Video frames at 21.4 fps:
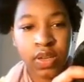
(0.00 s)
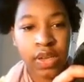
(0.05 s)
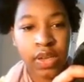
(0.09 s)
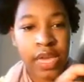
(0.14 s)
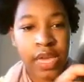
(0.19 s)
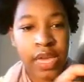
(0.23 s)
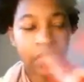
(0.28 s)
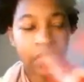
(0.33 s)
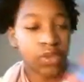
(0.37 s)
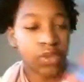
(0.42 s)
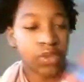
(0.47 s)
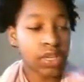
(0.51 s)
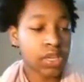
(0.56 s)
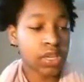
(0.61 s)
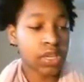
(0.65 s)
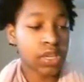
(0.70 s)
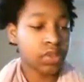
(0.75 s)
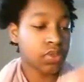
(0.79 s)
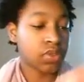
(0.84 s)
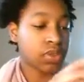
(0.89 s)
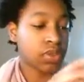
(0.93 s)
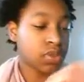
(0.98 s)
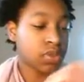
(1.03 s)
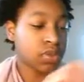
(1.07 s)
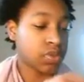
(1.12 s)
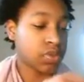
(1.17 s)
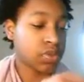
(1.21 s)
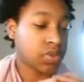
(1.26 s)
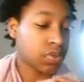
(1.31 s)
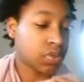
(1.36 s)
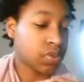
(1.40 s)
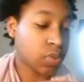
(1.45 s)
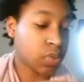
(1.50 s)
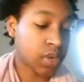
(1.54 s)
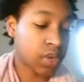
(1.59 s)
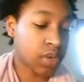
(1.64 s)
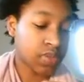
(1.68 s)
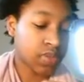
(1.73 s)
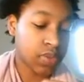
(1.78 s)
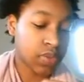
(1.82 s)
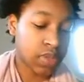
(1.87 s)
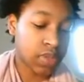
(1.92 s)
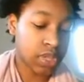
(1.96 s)
and you can do one of
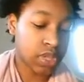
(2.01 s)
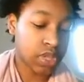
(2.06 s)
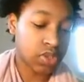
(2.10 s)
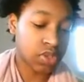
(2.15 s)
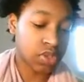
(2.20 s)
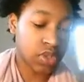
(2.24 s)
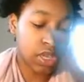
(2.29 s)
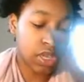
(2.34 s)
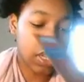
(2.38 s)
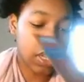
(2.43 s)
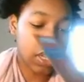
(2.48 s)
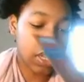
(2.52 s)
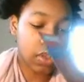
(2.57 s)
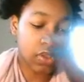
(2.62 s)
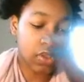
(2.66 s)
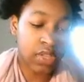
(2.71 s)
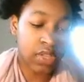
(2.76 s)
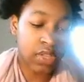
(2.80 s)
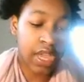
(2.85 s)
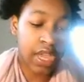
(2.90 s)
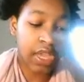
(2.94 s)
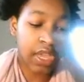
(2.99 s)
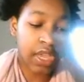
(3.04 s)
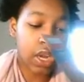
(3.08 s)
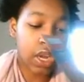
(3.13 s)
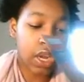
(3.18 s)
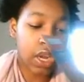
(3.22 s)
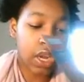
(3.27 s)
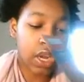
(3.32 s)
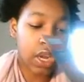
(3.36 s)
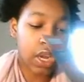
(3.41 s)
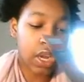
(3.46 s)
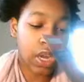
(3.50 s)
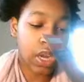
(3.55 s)
two things. You can either take it off